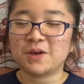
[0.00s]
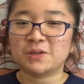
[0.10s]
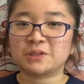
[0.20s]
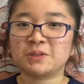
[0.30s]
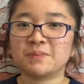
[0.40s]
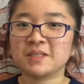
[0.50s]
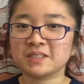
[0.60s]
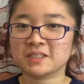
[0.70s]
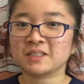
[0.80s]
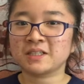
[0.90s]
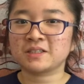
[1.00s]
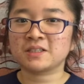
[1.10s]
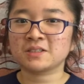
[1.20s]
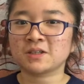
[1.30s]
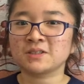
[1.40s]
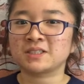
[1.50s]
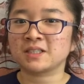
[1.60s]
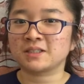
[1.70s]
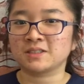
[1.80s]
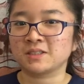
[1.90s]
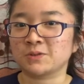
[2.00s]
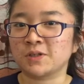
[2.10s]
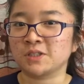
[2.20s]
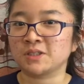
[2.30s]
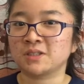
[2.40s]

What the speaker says: So basically, these are called synthesis questions.